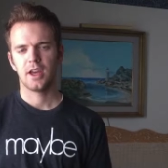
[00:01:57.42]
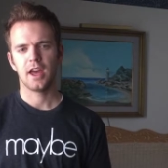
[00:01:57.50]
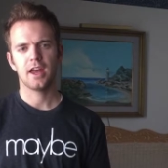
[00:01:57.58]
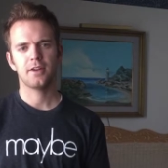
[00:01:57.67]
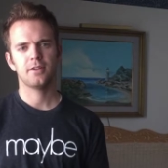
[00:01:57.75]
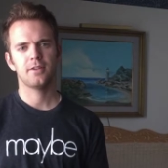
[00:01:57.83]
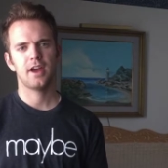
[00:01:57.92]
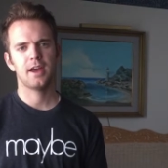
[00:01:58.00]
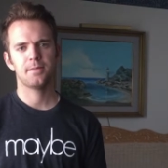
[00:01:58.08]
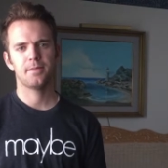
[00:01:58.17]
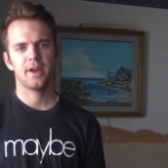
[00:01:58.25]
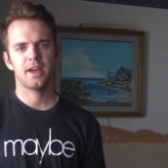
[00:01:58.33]
I will
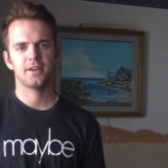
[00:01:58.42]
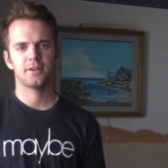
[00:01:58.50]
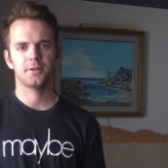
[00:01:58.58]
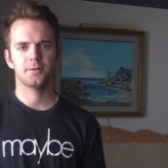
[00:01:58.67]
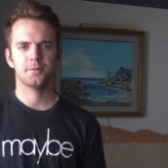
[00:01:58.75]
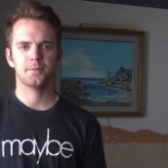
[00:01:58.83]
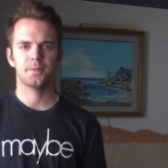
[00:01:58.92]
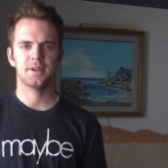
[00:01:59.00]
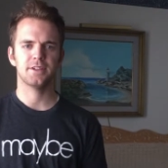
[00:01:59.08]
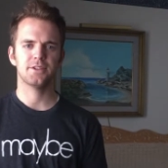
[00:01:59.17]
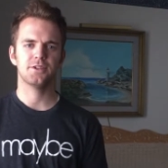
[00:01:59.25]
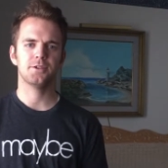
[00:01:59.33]
write my own
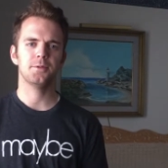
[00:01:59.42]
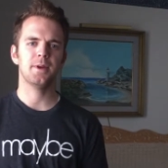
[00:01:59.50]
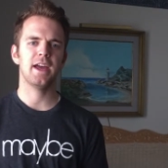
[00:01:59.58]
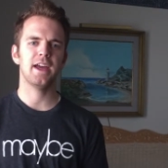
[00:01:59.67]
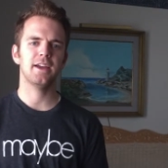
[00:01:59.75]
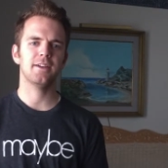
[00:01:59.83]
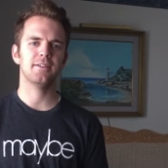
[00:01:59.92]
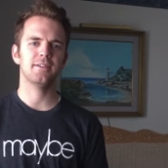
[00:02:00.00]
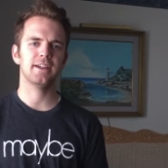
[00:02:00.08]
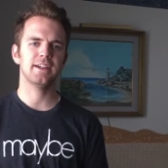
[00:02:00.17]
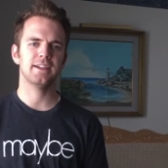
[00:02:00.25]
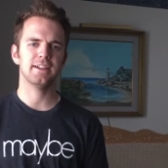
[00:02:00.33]

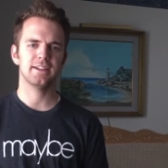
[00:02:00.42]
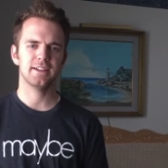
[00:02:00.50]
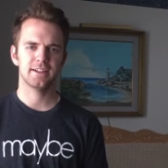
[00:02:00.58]
obituary.